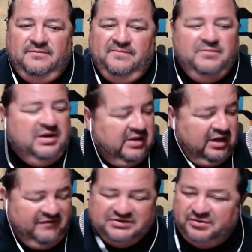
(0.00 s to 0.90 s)
But a
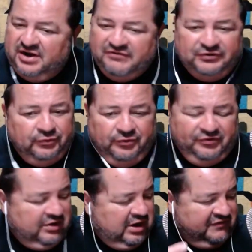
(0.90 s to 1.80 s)
lot of us don't have the tools.
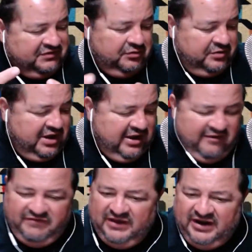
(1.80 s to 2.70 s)
A lot of us don't
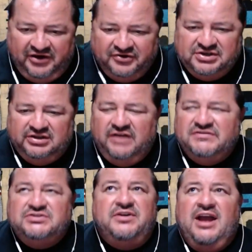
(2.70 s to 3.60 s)
have that energy. A lot of
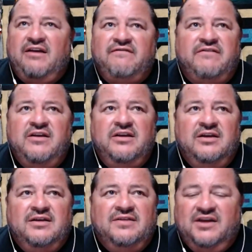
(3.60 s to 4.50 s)
us don't have
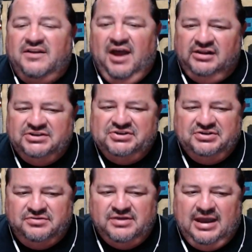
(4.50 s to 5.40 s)
the knowledge to
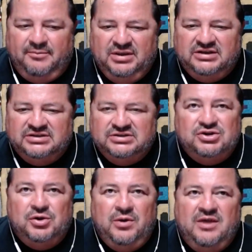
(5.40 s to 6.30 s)
do that, because you
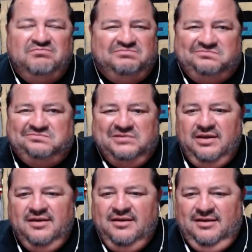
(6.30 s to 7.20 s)
know what?
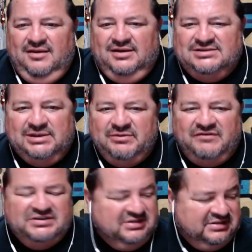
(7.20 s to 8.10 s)
Some of
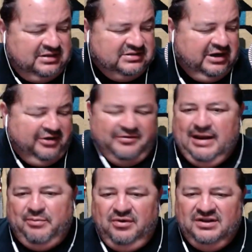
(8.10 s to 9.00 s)
it just sounds like
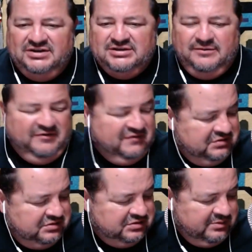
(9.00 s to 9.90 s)
crapola to some of us.
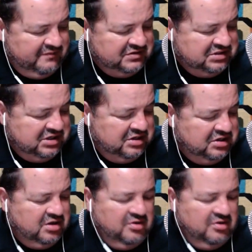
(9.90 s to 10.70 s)
You know, some of us think, you know,